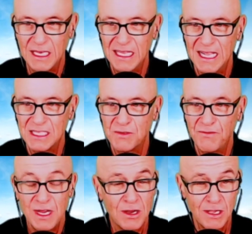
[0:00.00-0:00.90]
Yes.
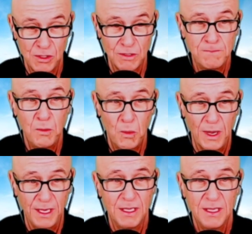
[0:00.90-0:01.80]
Very good
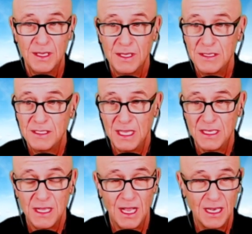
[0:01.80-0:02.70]
point, said
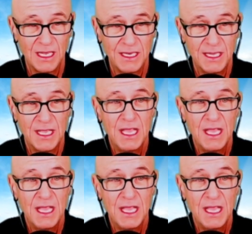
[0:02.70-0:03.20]
Linda.